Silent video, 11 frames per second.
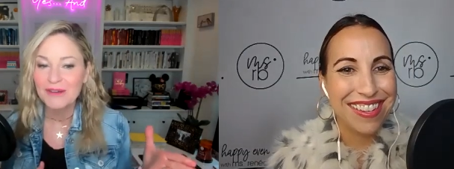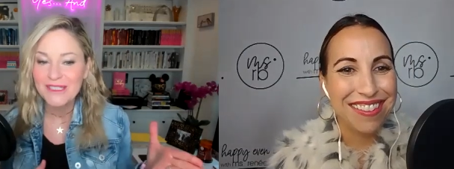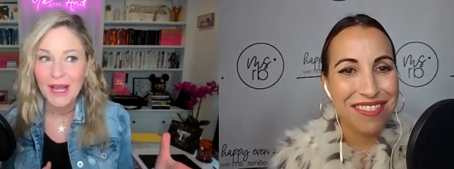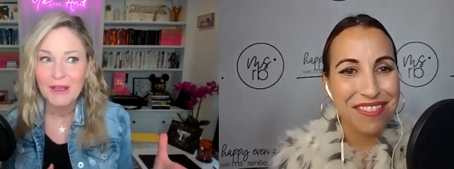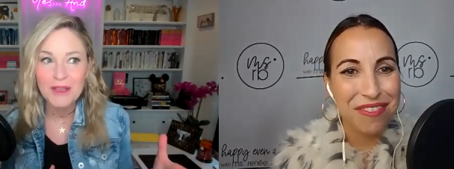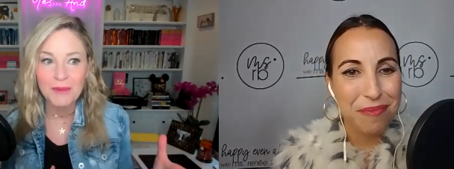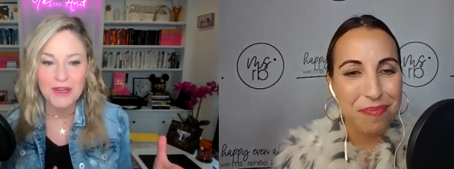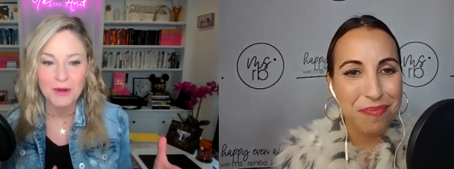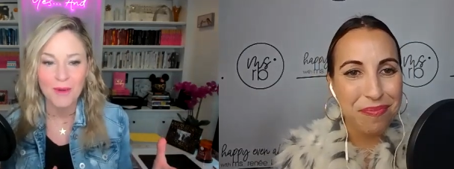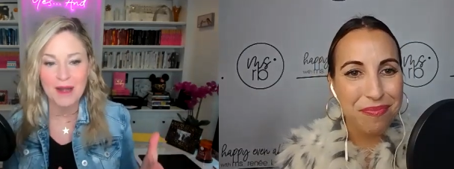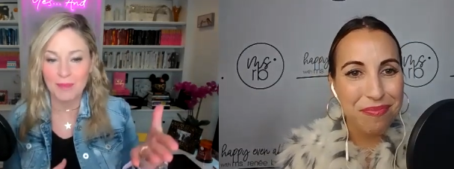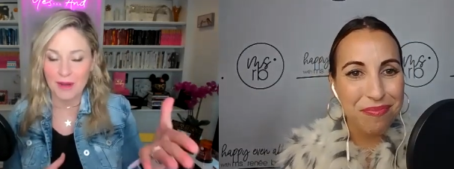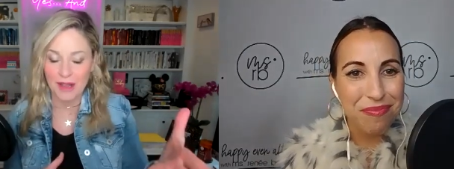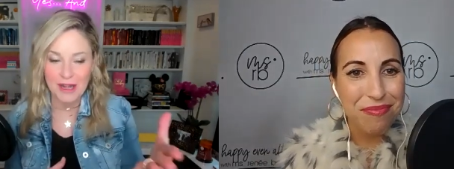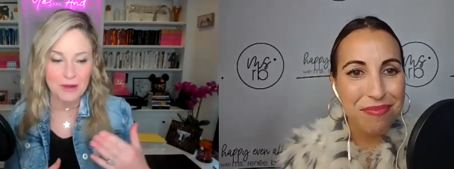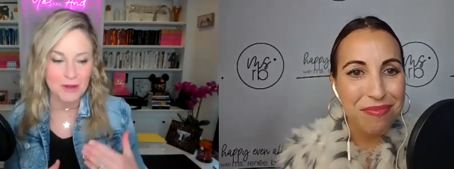Speaker 1: tell you when you write a book, I
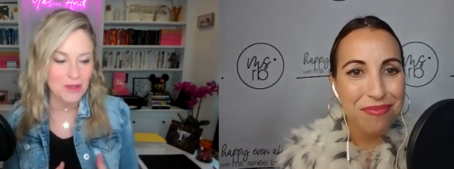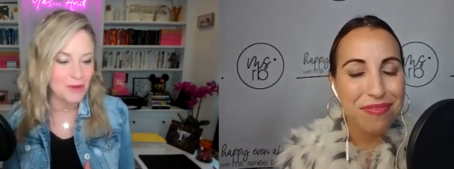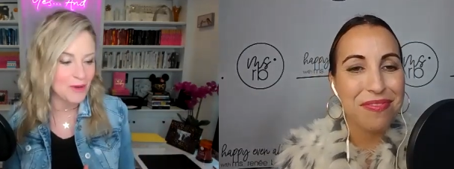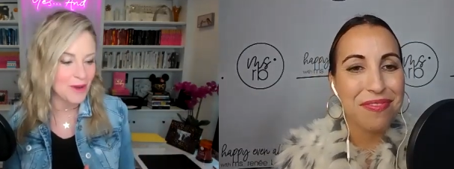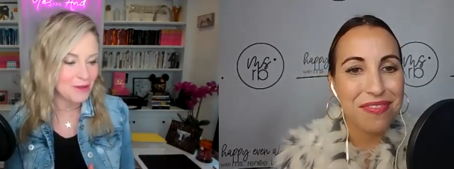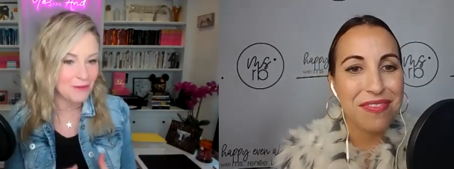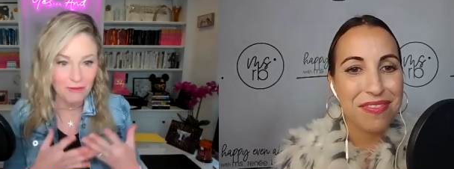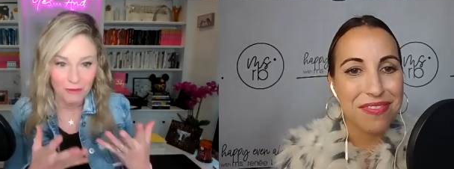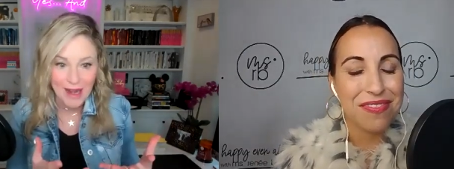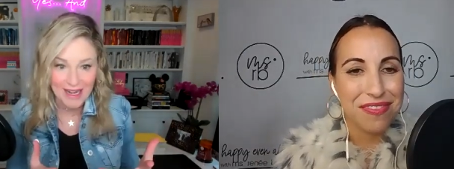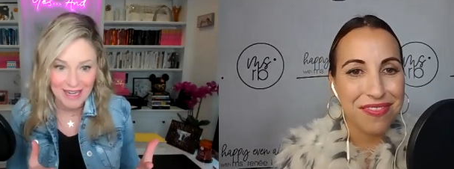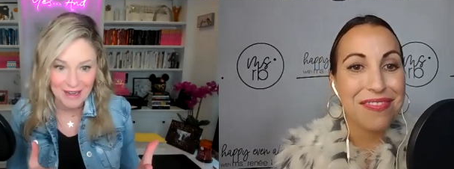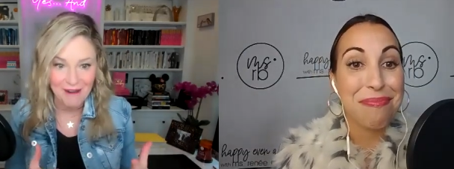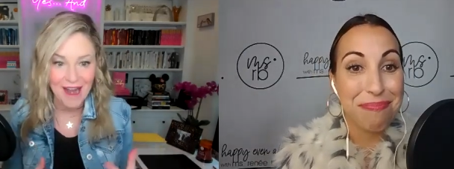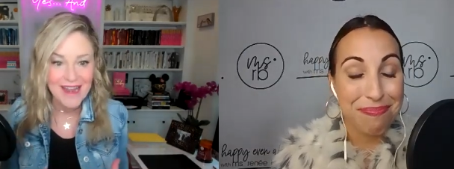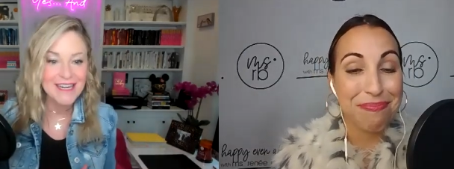know you you've written,
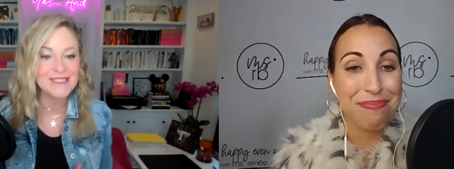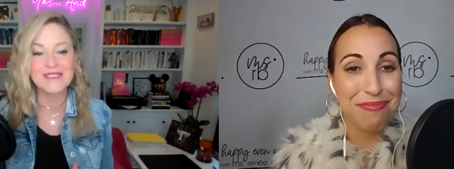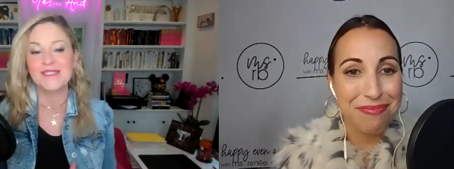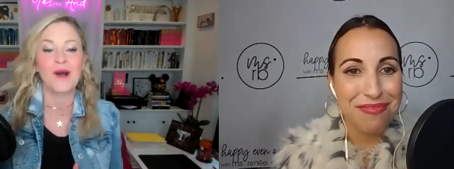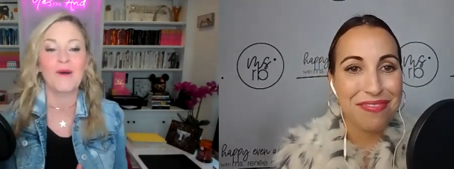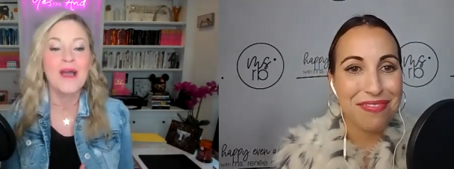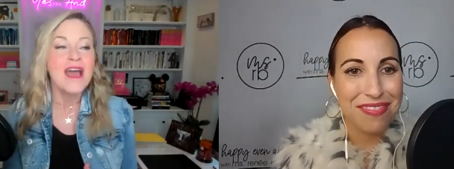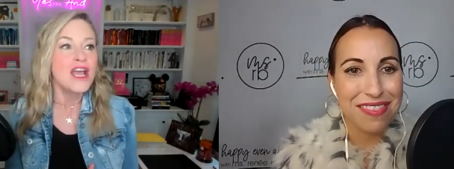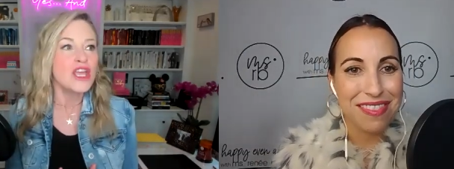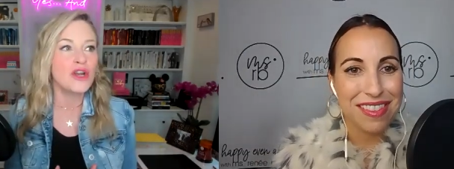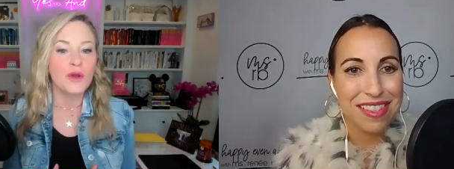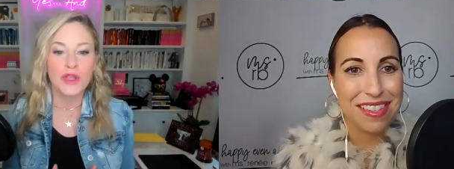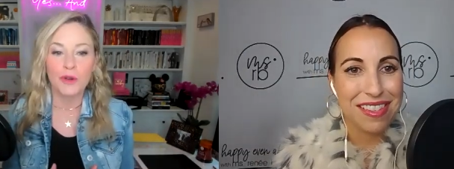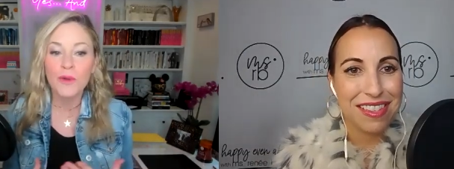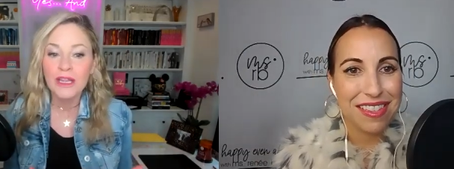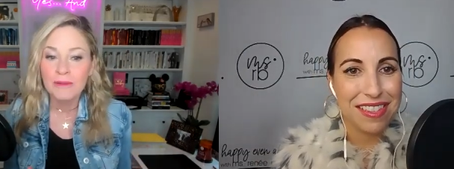right? Mm-hmm. And so, you know, you're
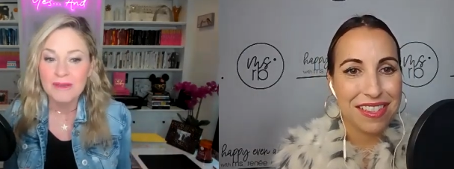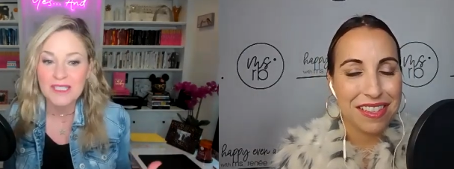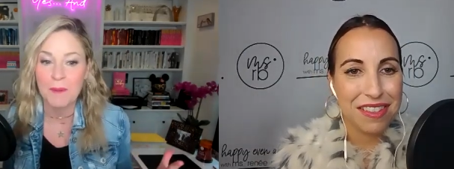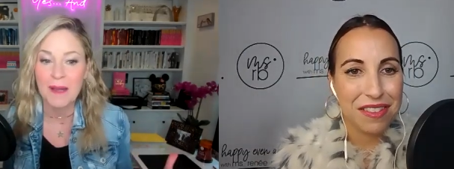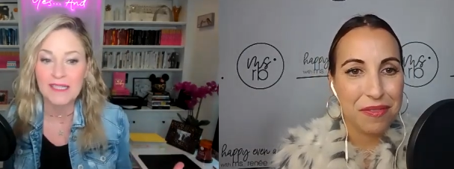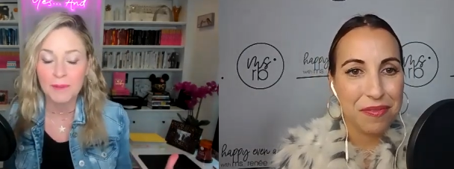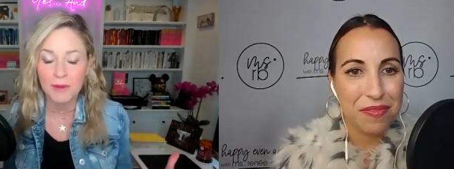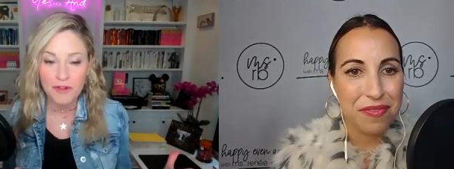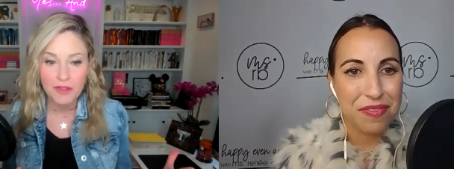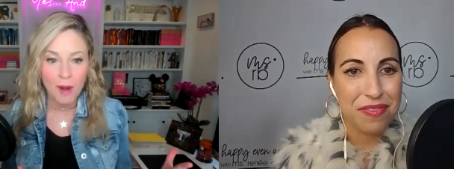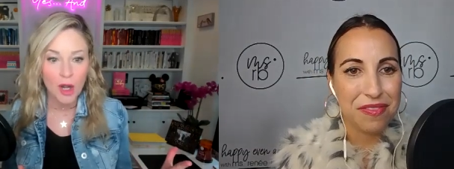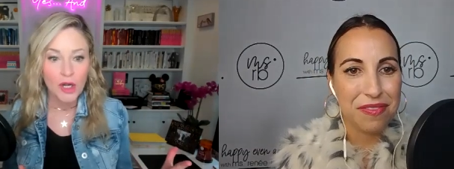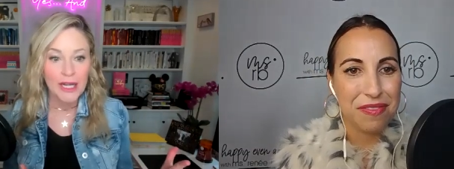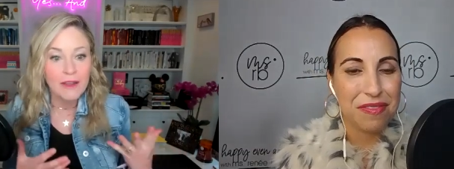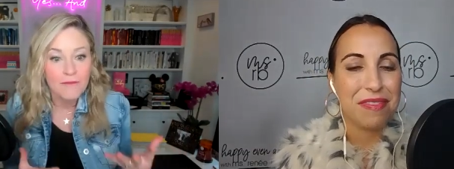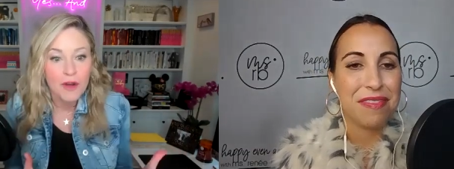really responsible for the marketing
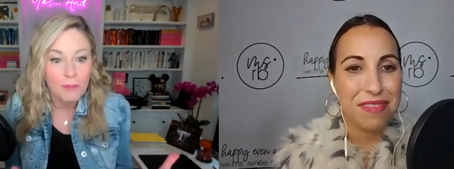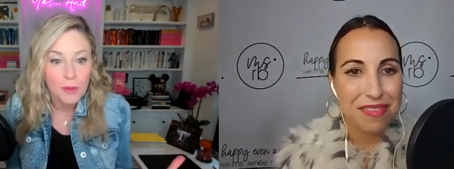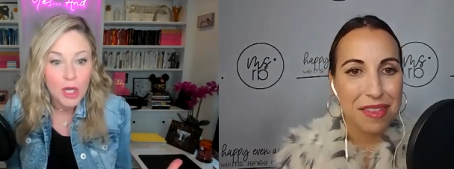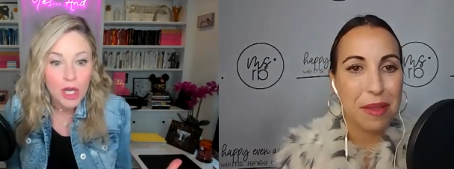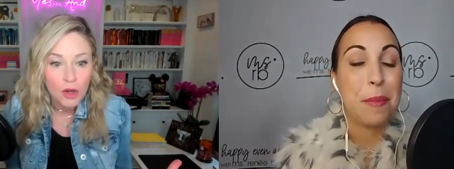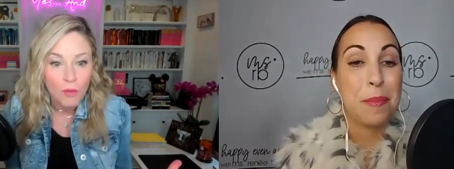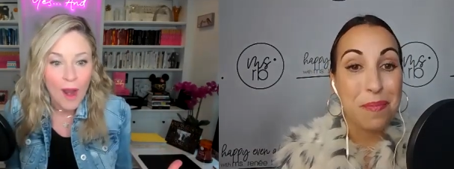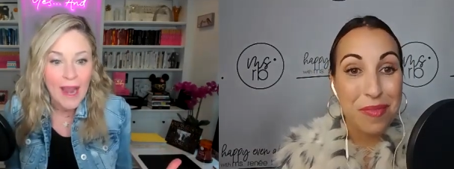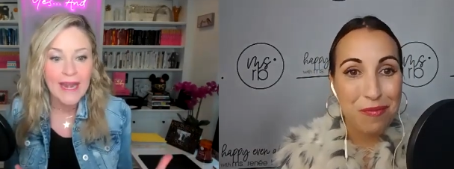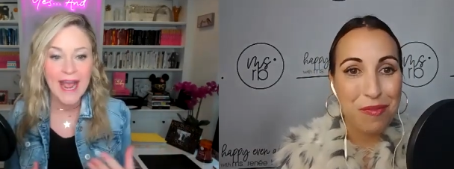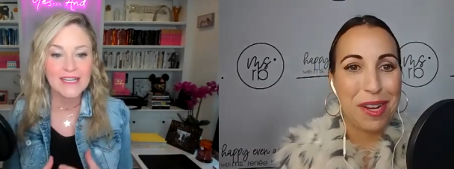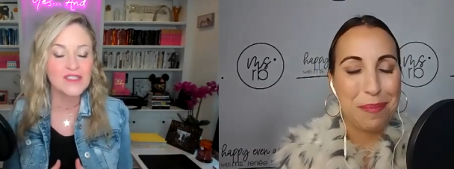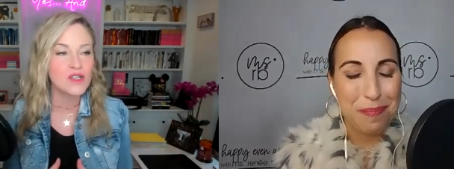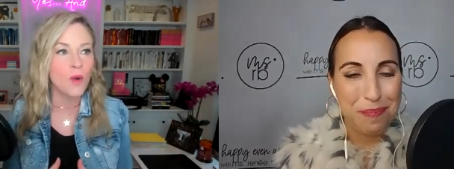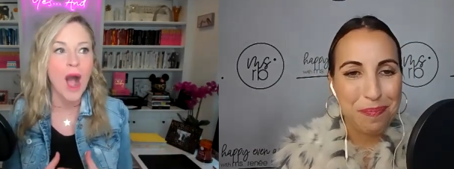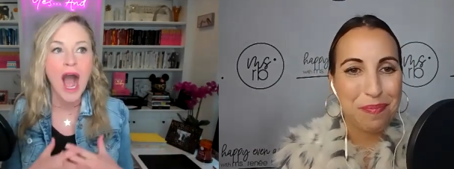of your book, right? And right.
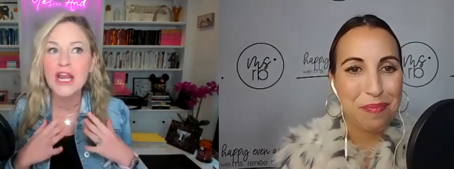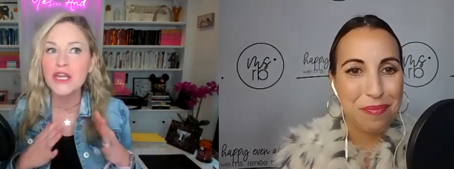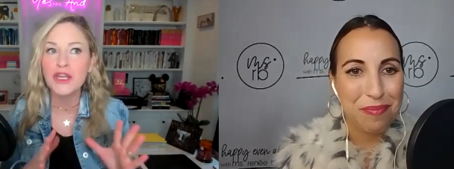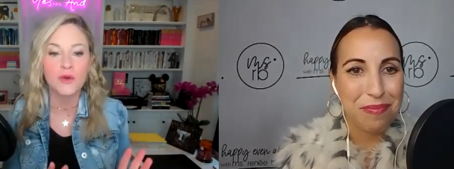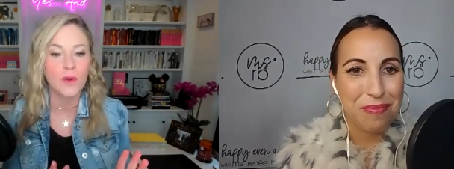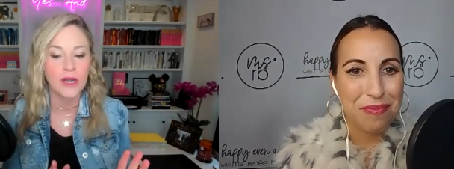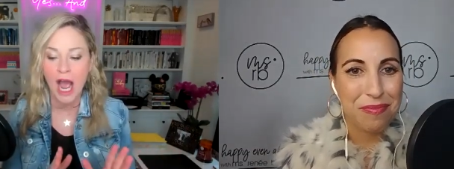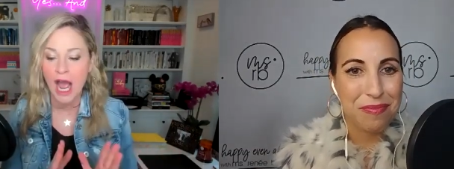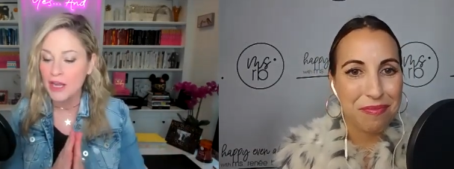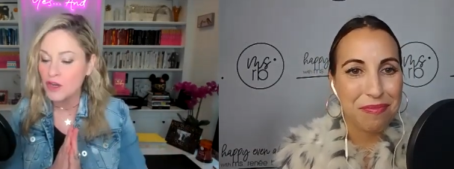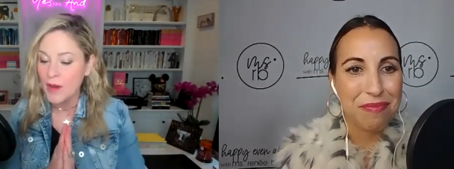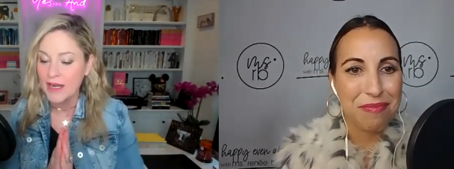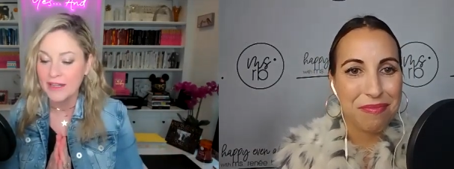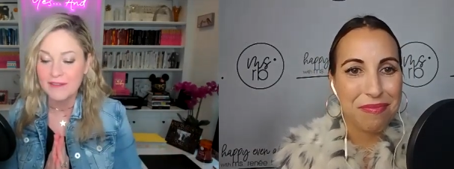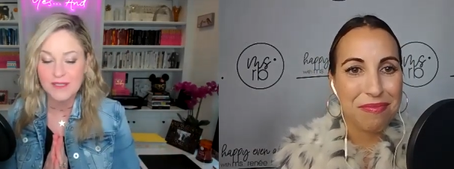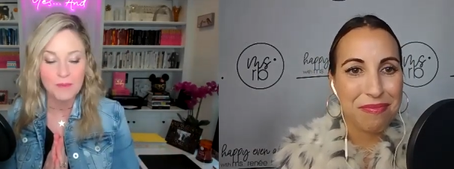so I knew when I created
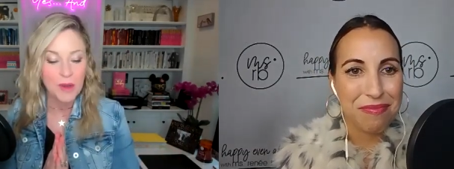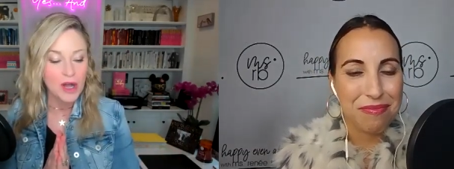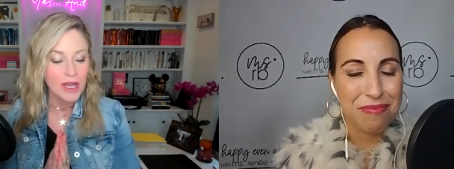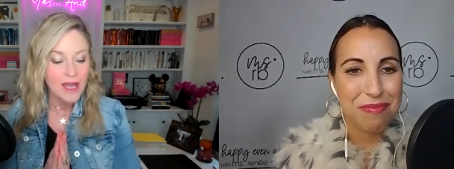this book